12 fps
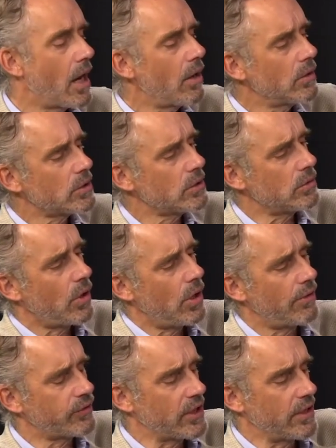And I also
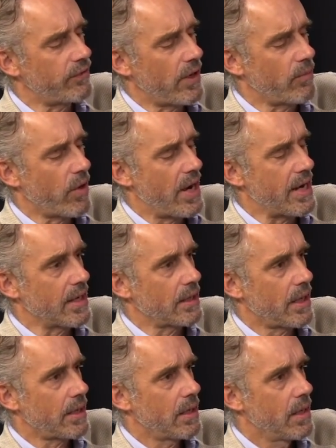often, if I'm
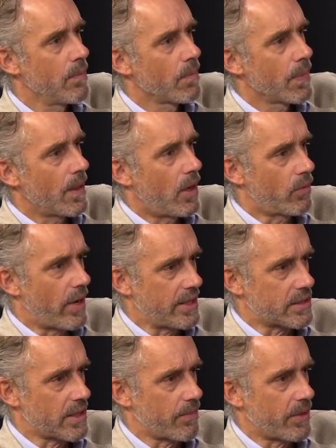writing, like I'll
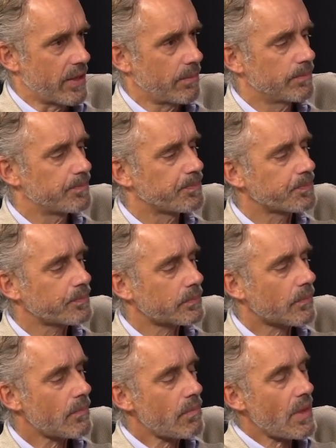write something,
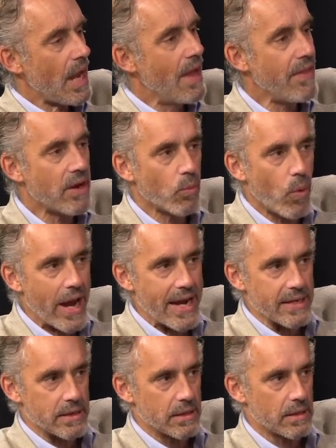and then
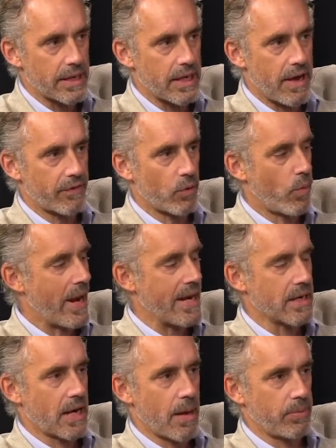wait. Like you have to
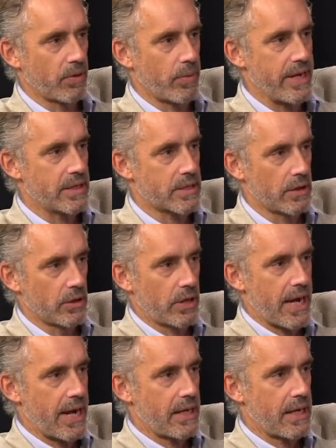wait a couple of weeks to
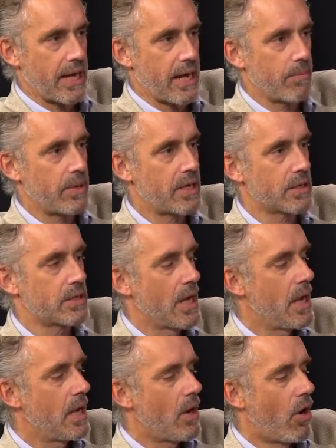look at it again because
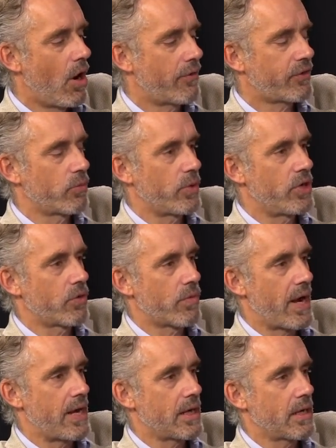often when you're
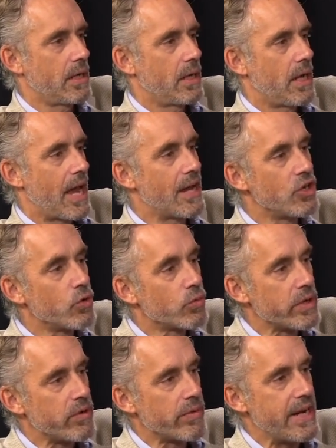writing and you
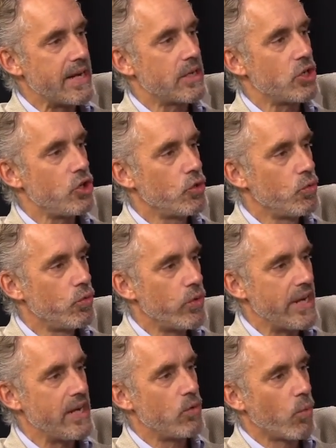reread it, you
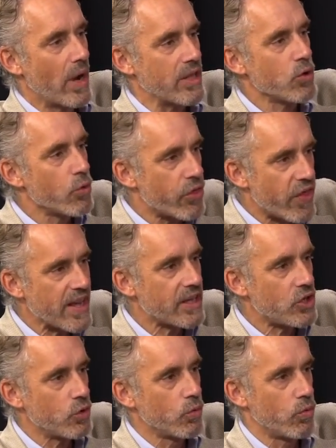read what you
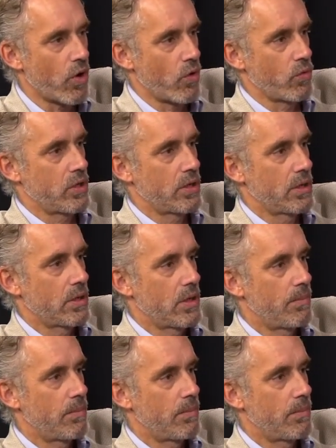think you wrote